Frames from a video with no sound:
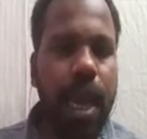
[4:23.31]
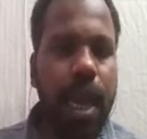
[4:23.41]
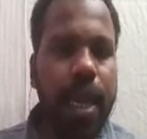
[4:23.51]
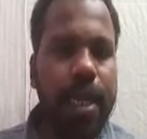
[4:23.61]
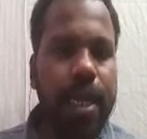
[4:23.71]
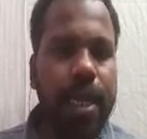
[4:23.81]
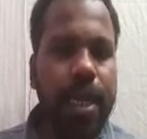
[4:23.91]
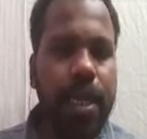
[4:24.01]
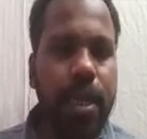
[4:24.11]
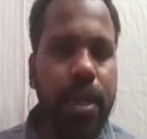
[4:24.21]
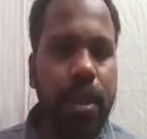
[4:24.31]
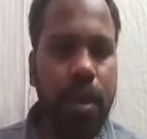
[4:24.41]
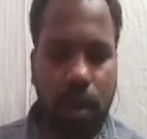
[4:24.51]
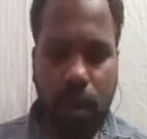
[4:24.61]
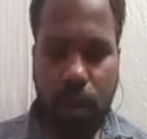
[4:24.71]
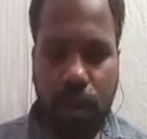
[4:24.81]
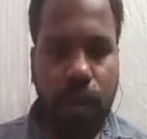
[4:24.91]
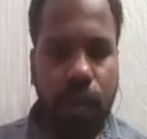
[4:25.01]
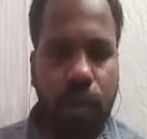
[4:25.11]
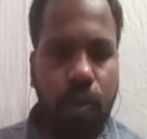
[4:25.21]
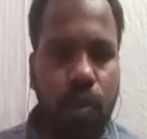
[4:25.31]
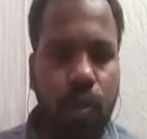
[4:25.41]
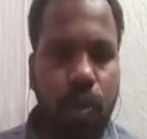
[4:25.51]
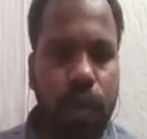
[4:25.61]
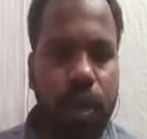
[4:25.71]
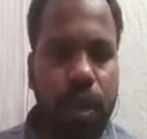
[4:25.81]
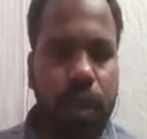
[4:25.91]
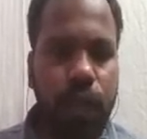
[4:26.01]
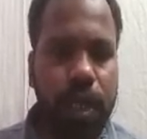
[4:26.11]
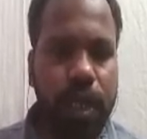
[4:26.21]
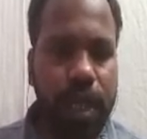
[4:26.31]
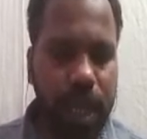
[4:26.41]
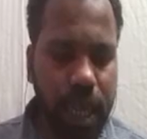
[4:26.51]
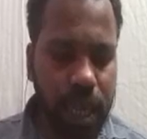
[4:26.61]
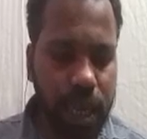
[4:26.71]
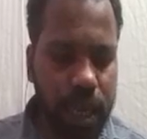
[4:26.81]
And what was the first thing?